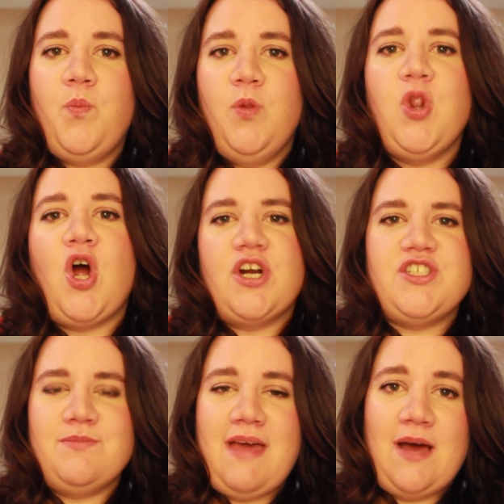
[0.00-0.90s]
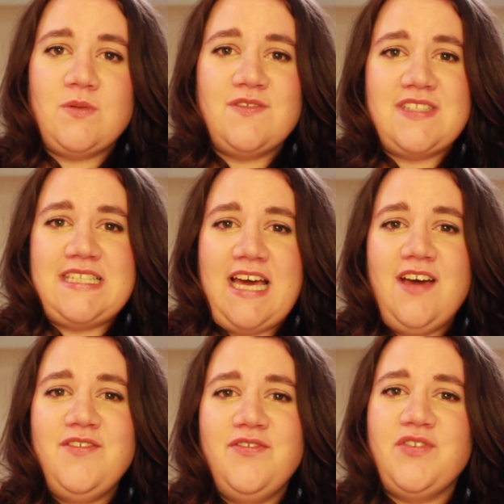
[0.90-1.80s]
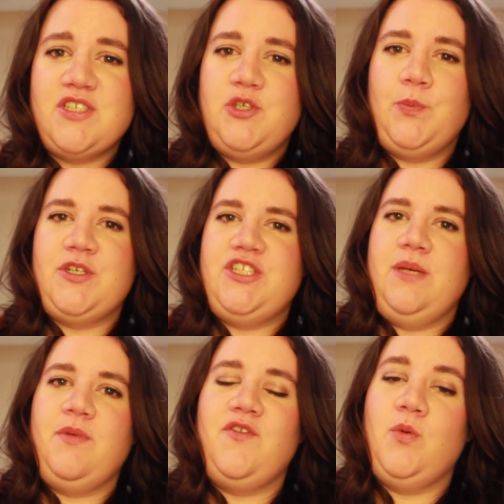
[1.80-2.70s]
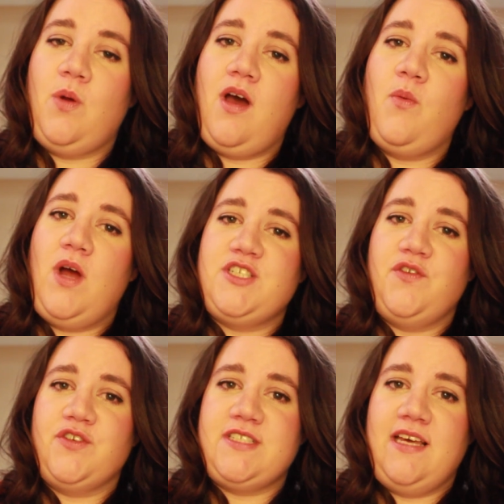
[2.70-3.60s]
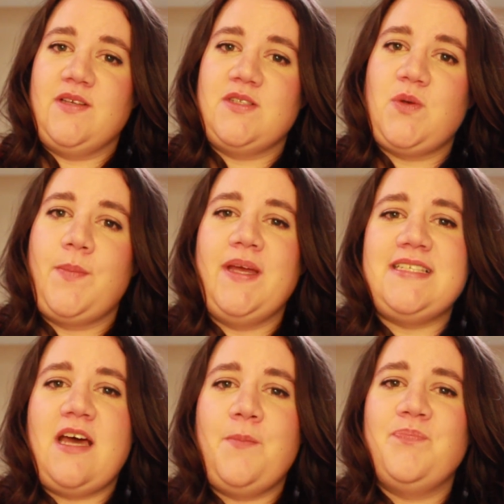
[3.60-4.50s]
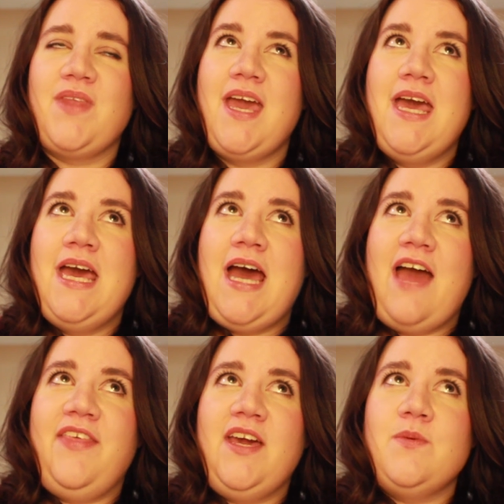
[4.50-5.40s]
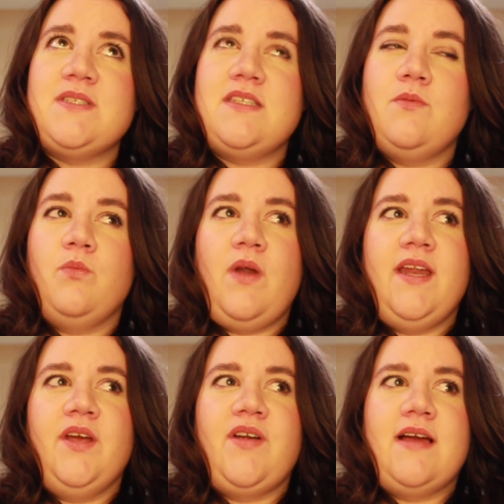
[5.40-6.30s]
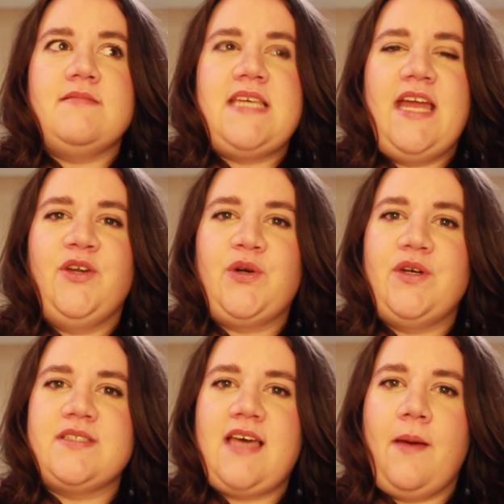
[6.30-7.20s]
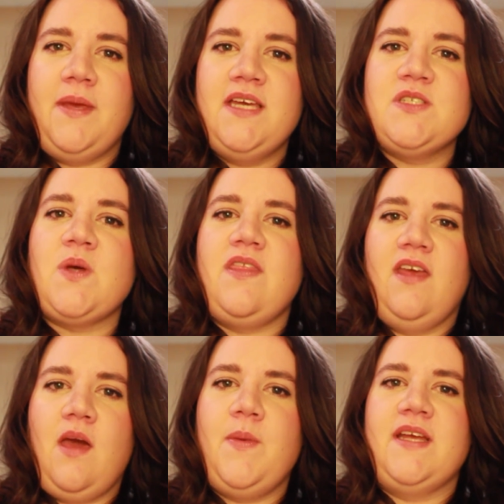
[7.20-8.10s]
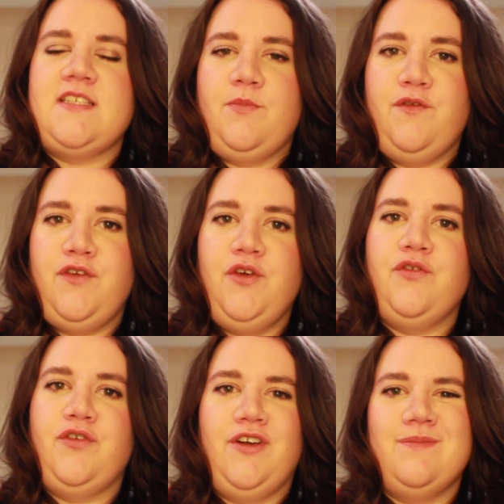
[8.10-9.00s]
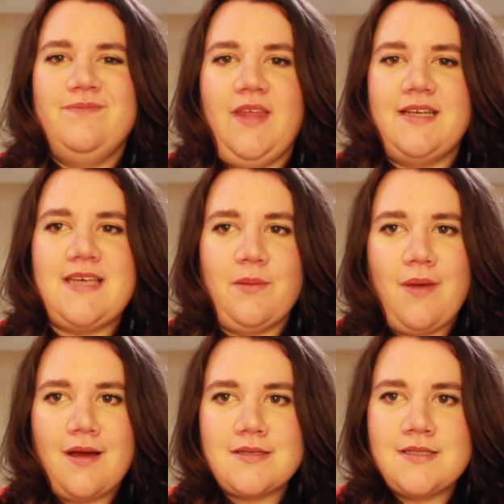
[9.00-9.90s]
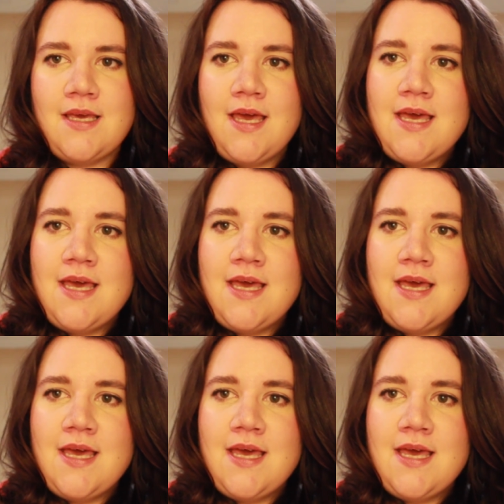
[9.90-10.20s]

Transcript: large amount of stuff for super cheap if you watch out for sales. So I picked up, I think I was running around 10 girls coming, so I think I picked up a few for like $10.